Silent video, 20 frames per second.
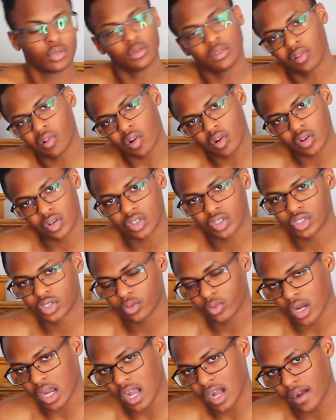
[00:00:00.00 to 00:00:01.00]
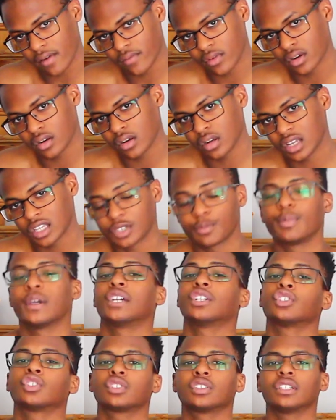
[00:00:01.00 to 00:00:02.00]
you longer to recover,
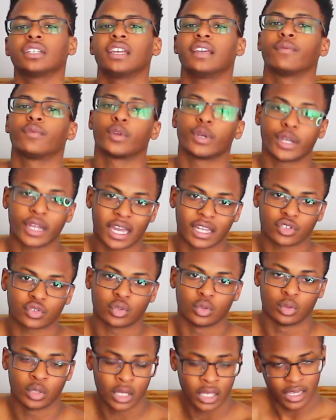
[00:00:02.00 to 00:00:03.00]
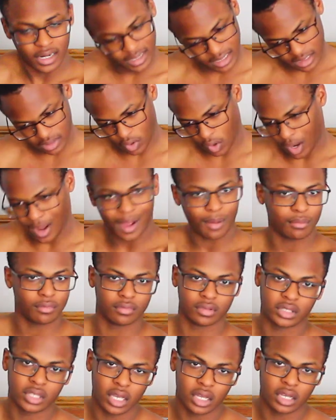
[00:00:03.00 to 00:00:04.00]
especially if you're natural. Now
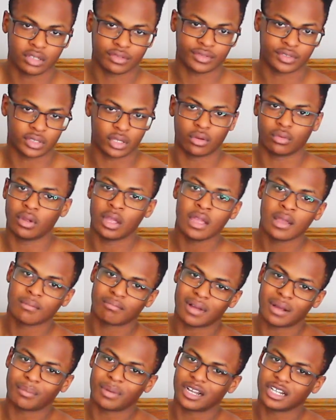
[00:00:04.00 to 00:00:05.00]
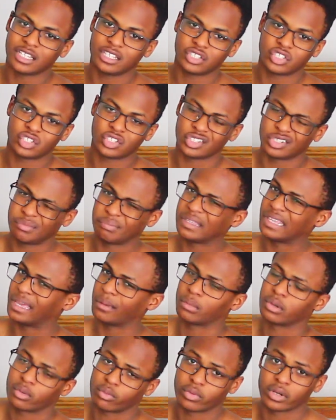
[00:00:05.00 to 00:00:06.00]
I'm young, so my body should be
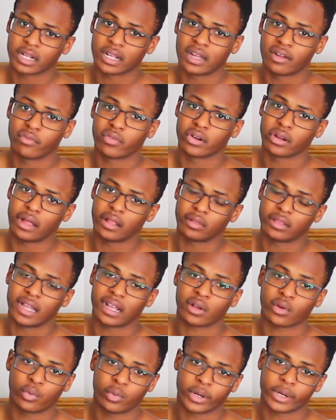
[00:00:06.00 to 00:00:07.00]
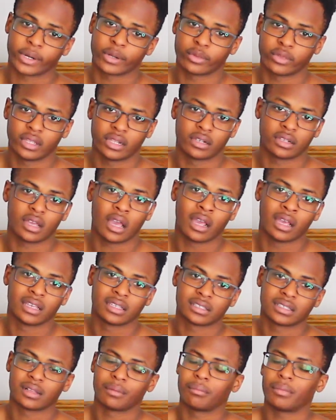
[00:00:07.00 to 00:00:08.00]
able to recover a lot quicker
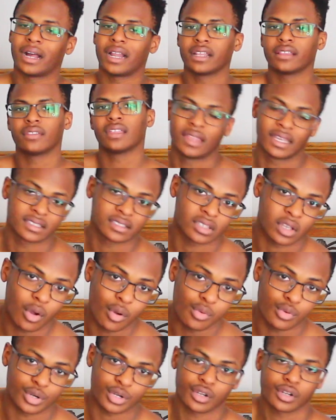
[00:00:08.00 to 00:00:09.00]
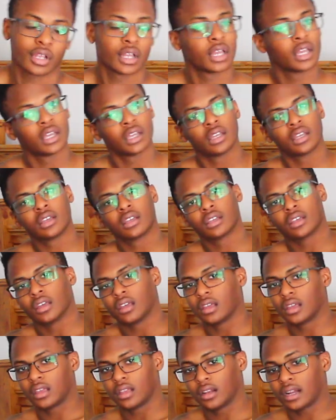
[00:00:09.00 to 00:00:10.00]
than somebody that's older.
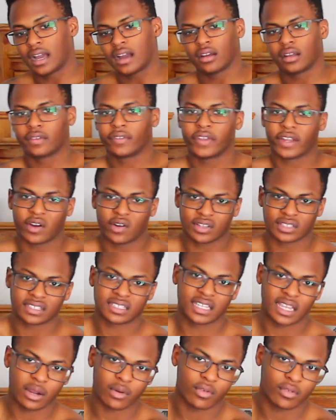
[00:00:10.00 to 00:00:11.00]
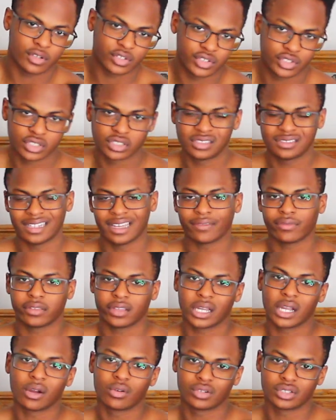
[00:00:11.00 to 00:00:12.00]
Now if you're on steroids, you're
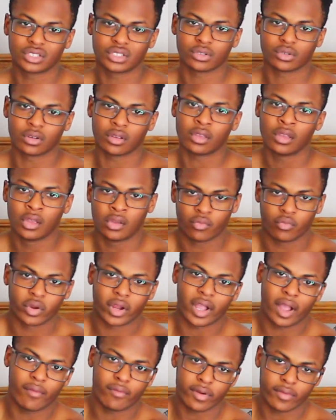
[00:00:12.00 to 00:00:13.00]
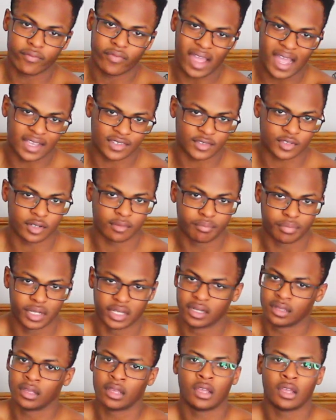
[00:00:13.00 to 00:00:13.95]
definitely going to recover faster, but